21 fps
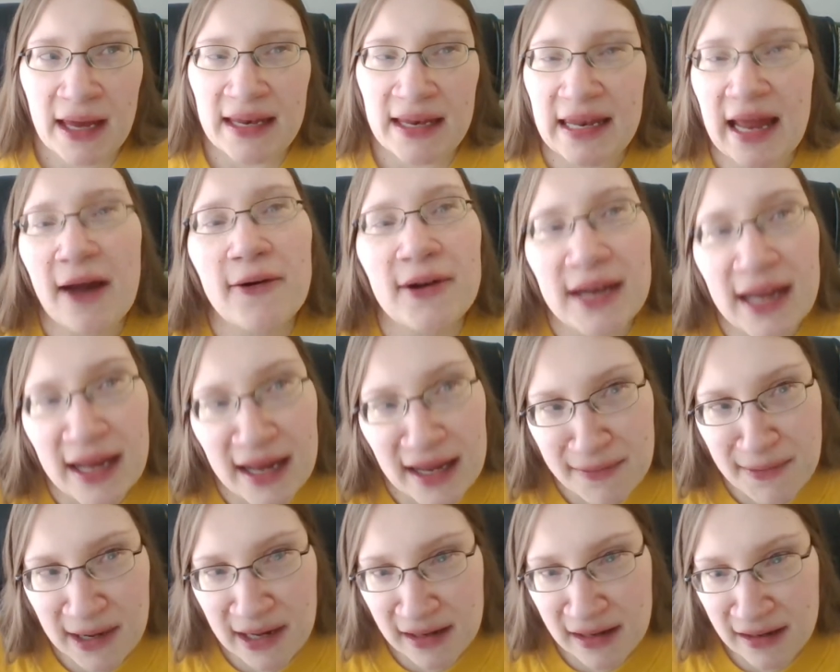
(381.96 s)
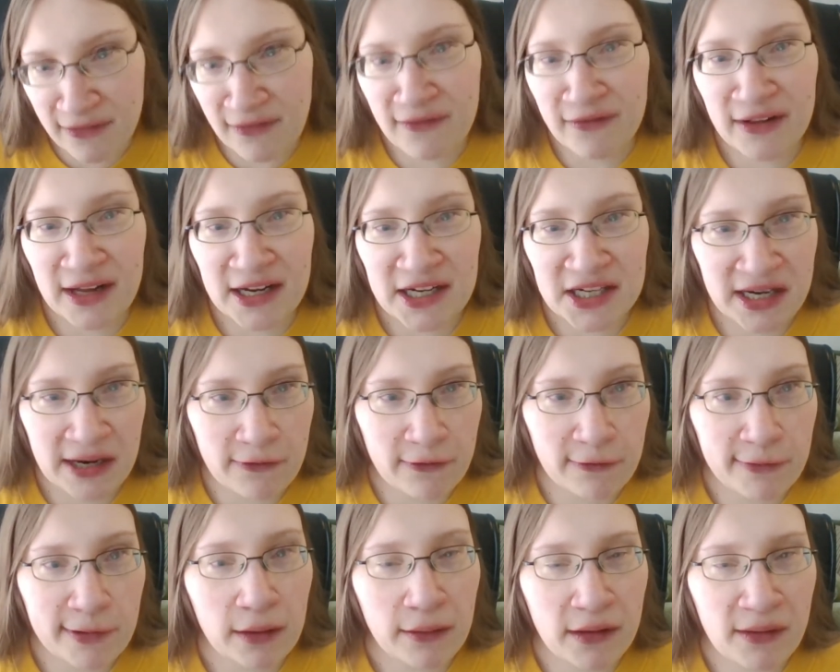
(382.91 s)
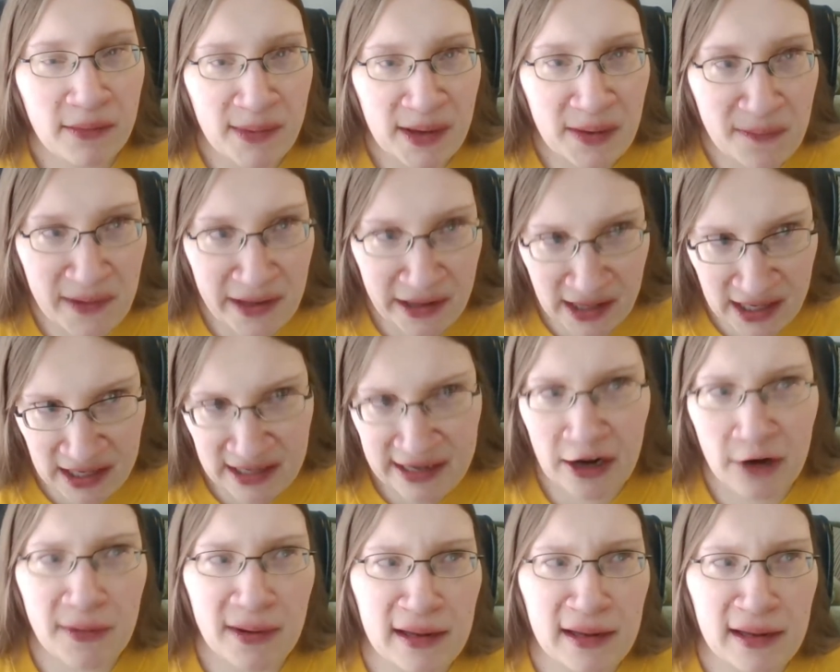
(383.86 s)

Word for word: Nowadays, because of inflation, it would probably be billionaire